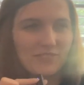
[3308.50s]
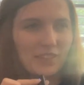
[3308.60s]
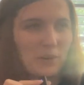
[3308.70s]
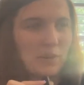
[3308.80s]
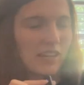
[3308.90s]

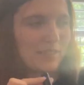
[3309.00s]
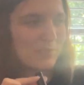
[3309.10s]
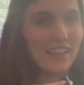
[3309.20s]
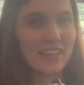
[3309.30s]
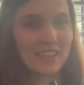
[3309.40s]
Okay,
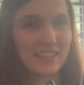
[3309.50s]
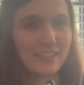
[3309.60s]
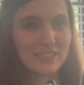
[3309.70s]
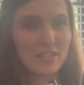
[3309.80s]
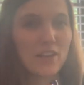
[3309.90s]
it
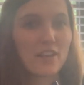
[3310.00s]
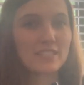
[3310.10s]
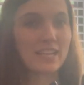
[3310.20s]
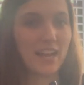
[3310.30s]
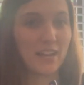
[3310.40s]
is
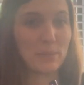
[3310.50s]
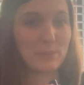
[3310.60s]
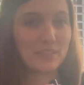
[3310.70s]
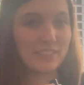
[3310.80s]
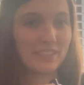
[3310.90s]
time.
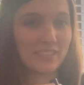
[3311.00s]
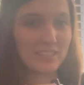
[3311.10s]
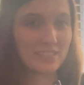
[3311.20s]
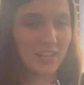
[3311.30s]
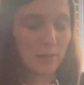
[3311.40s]
It is
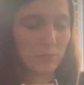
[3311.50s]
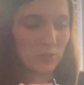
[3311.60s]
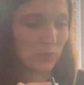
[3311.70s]
time to go